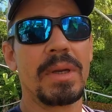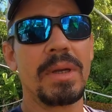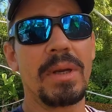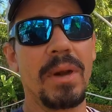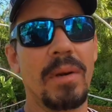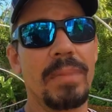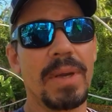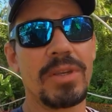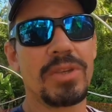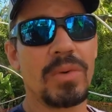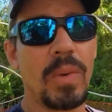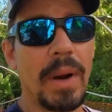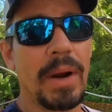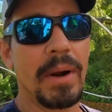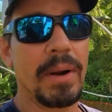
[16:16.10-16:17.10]
you know, a big
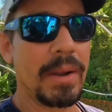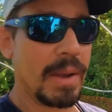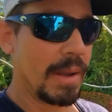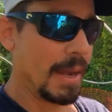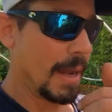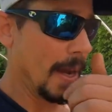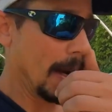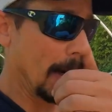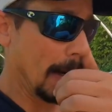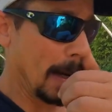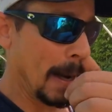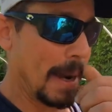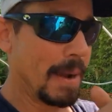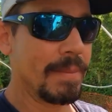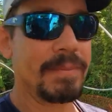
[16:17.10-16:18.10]
square and
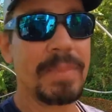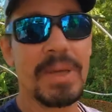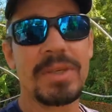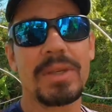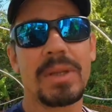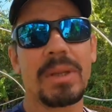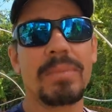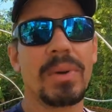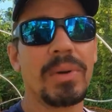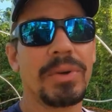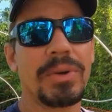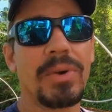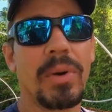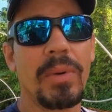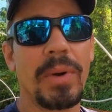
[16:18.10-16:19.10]
uh, basically
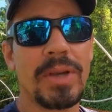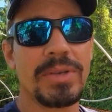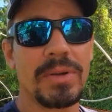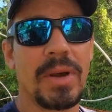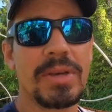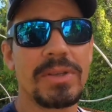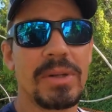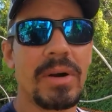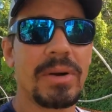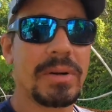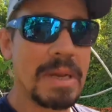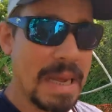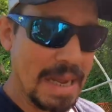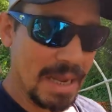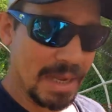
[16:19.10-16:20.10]
build a doorway. So I
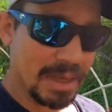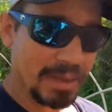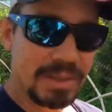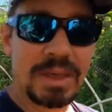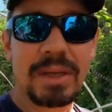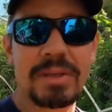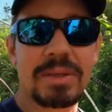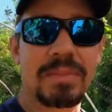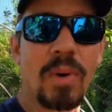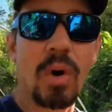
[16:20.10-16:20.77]
started digging some